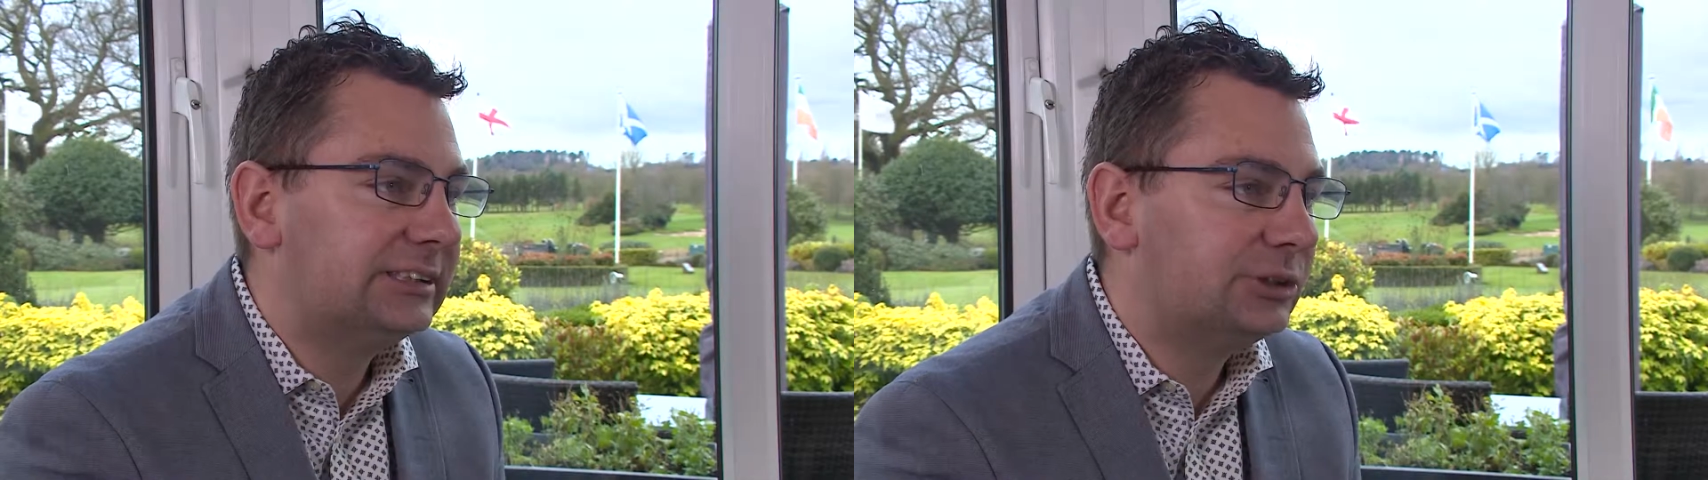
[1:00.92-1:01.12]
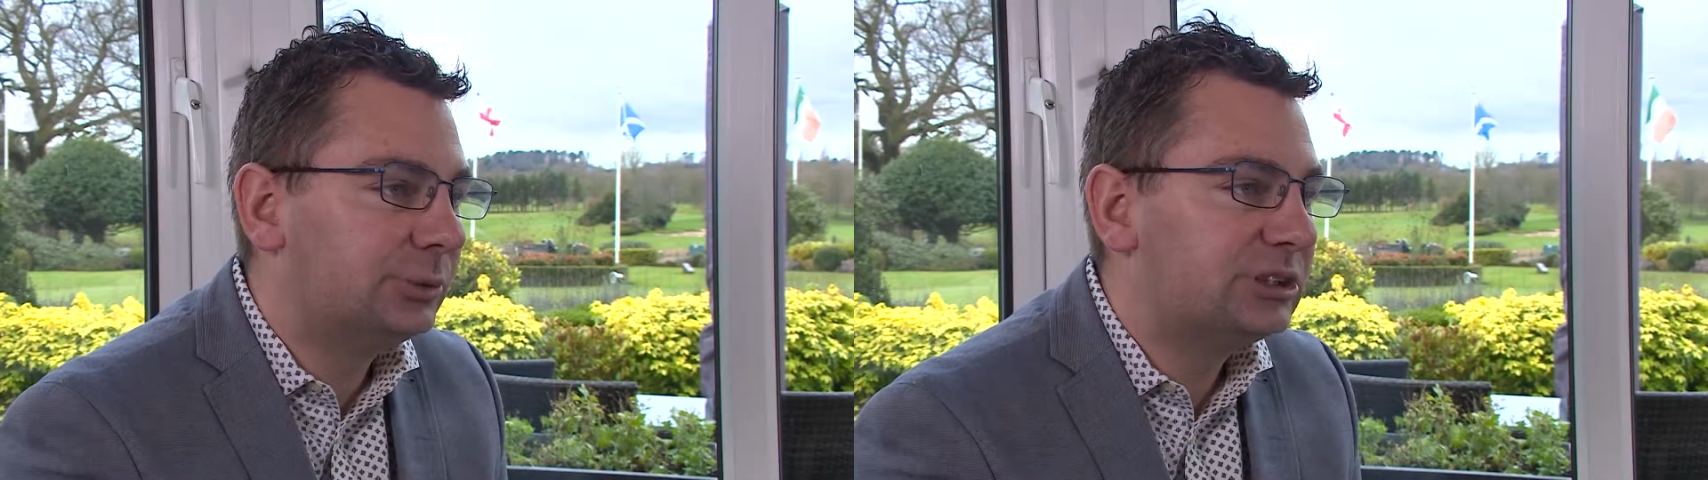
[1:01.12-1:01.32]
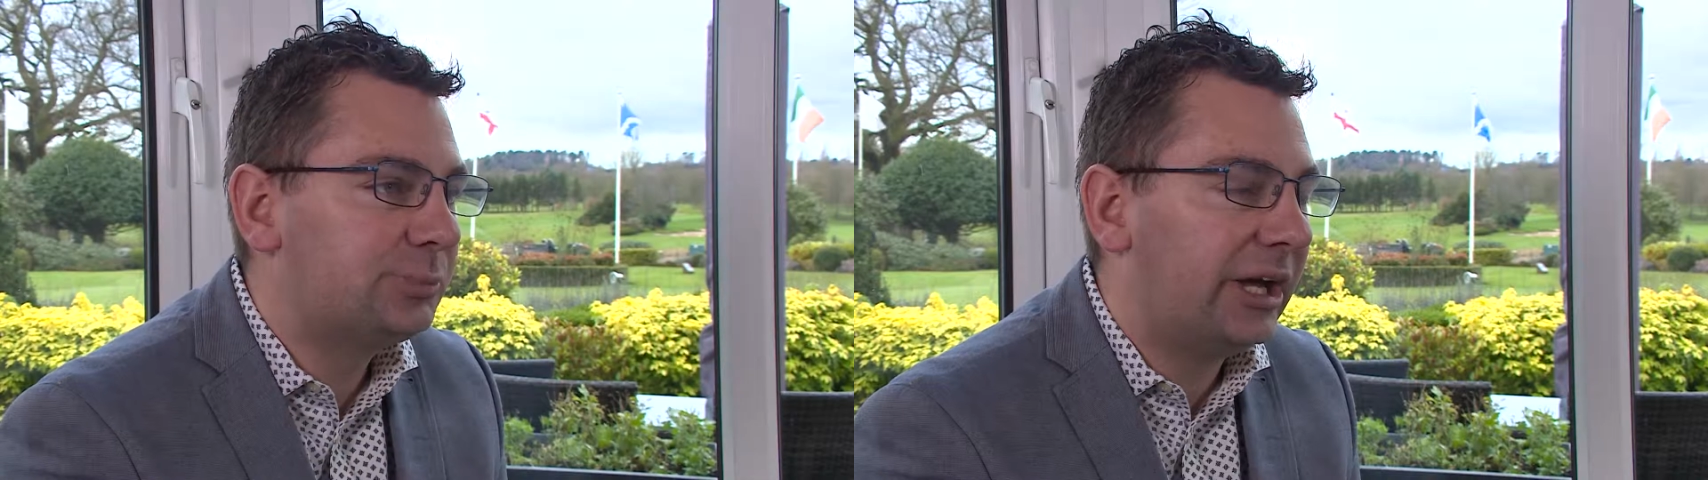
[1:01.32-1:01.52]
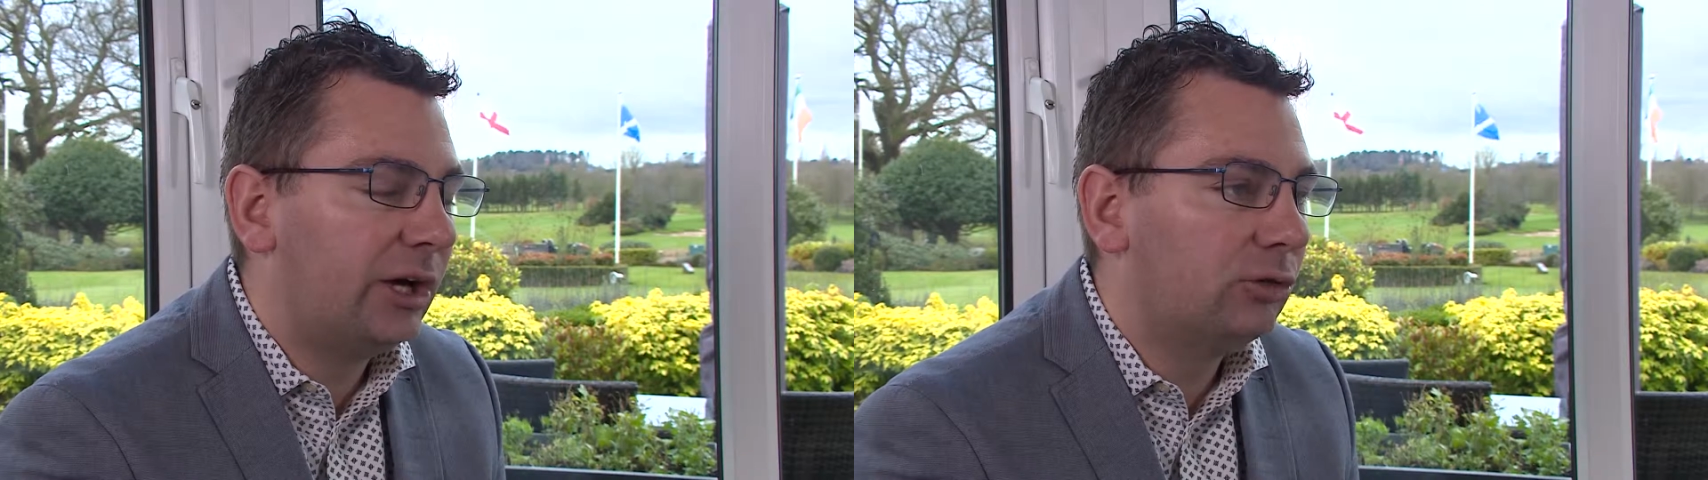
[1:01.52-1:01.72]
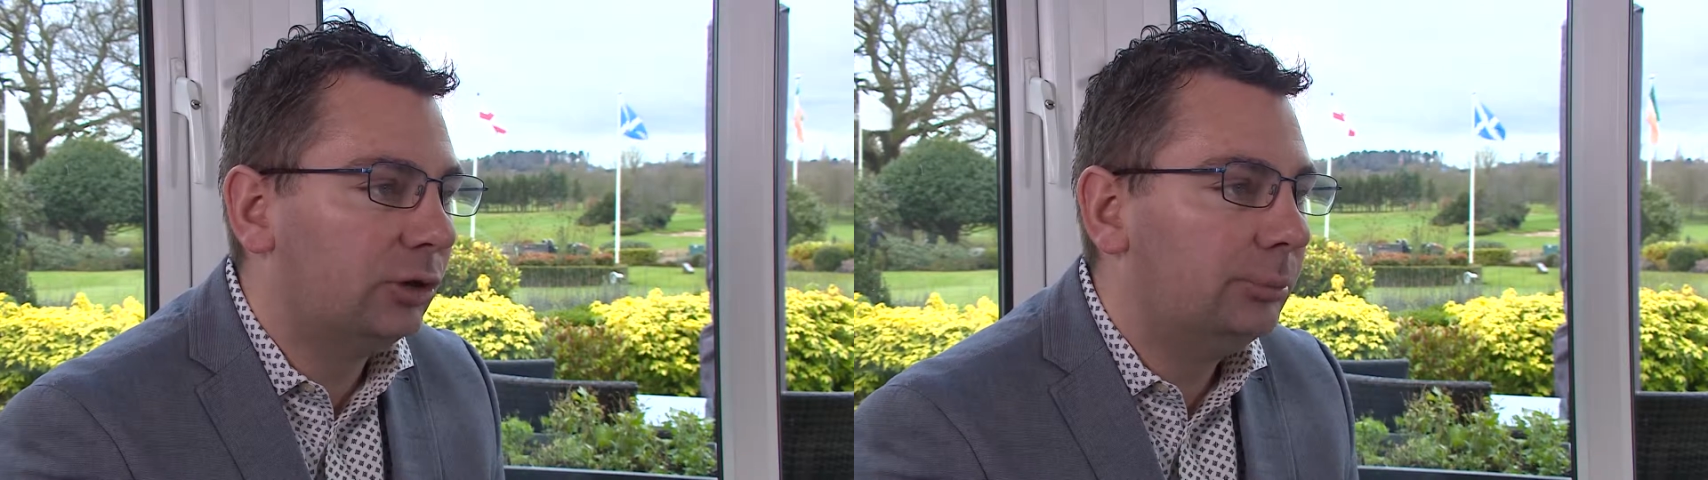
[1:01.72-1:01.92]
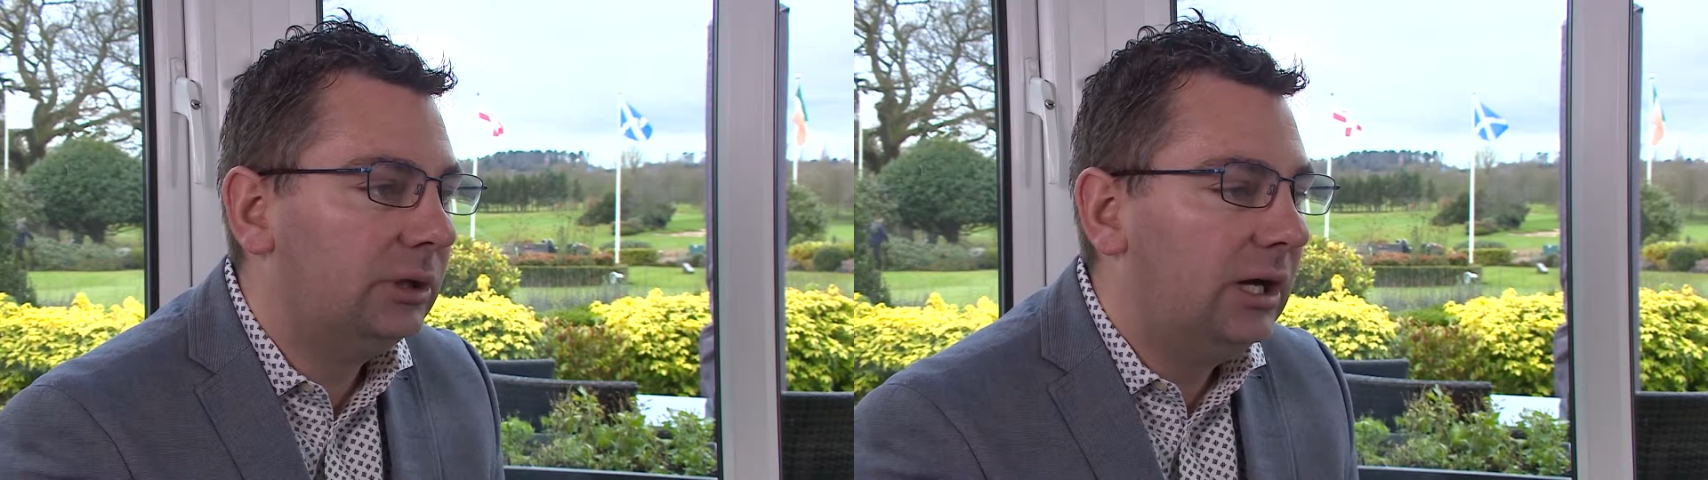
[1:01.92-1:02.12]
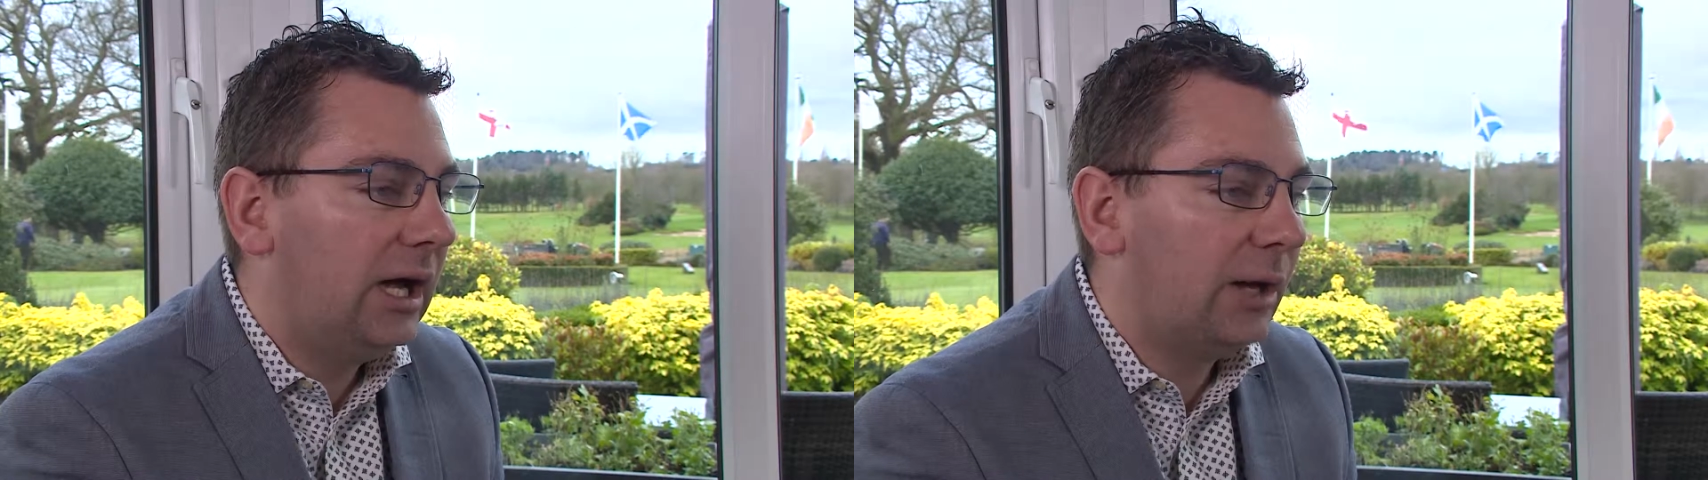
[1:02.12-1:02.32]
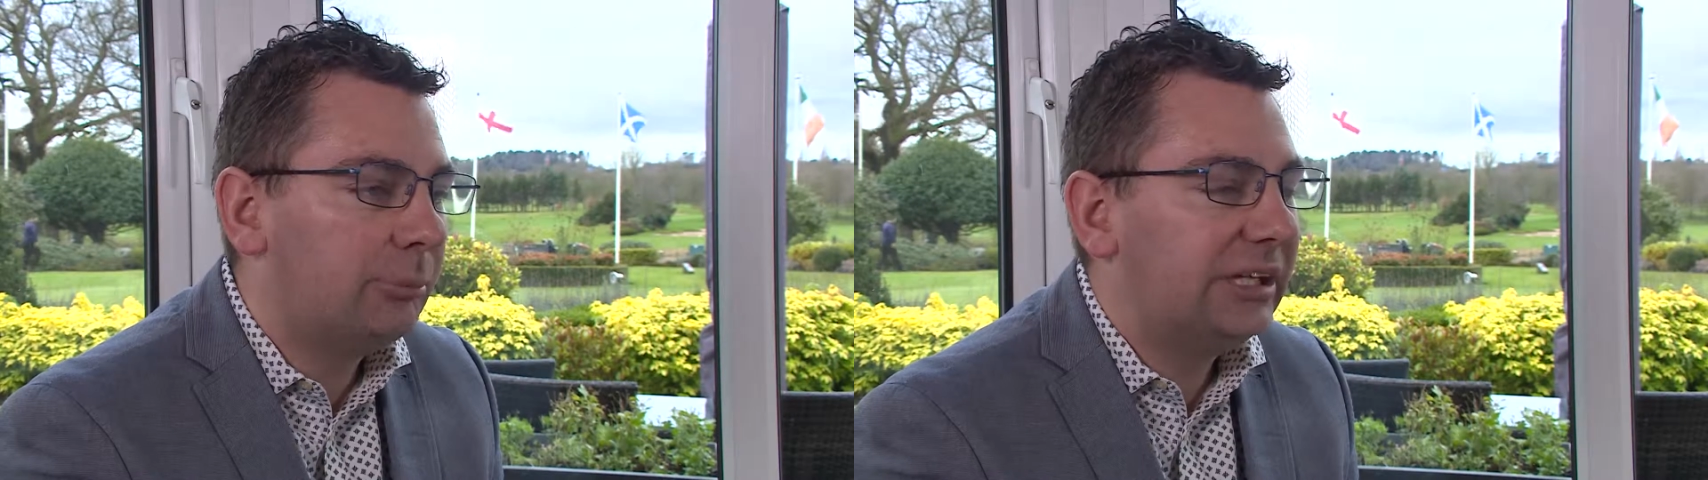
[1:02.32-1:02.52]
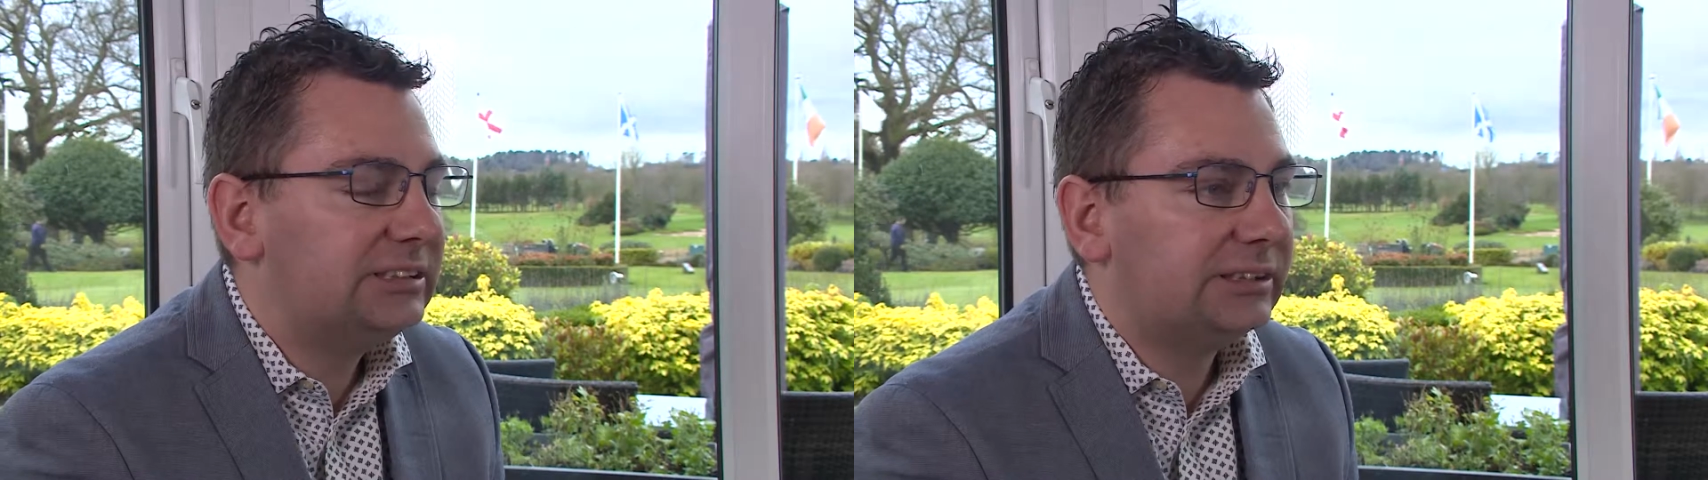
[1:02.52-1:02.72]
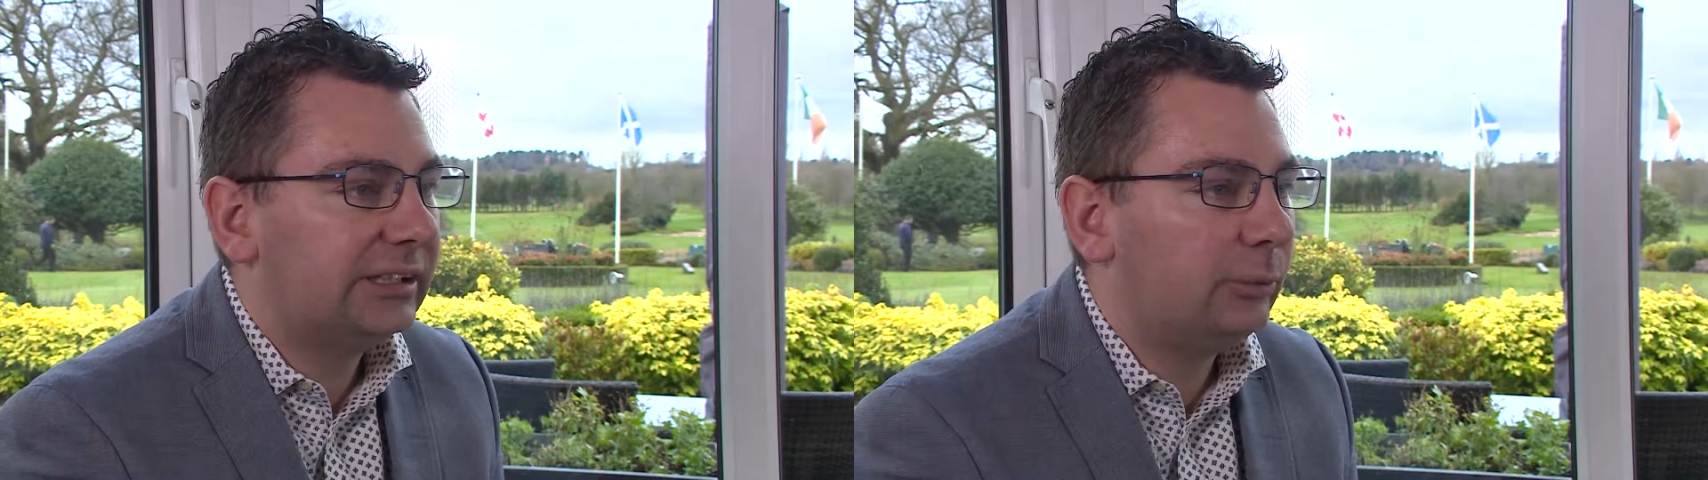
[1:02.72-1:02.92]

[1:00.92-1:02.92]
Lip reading: into a spare room, and basically